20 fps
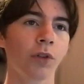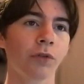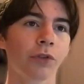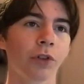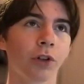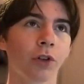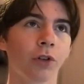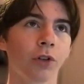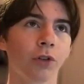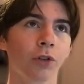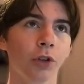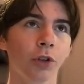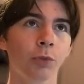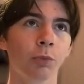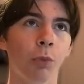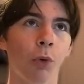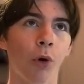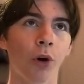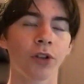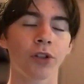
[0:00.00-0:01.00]
One of the
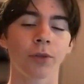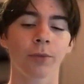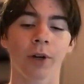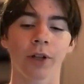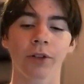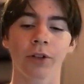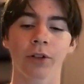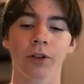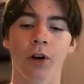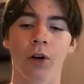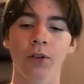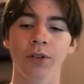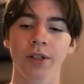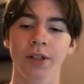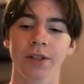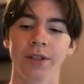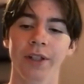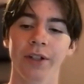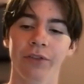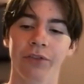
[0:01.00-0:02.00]
good points about the calls
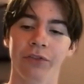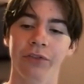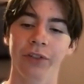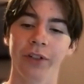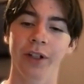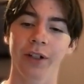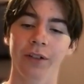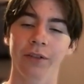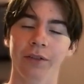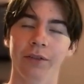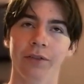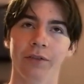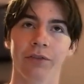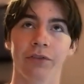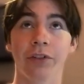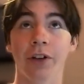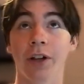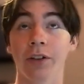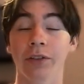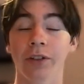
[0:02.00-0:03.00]
is they
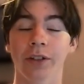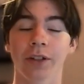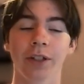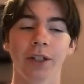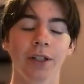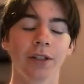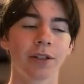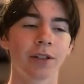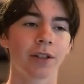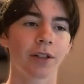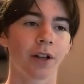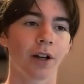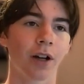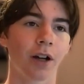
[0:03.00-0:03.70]
felt at least,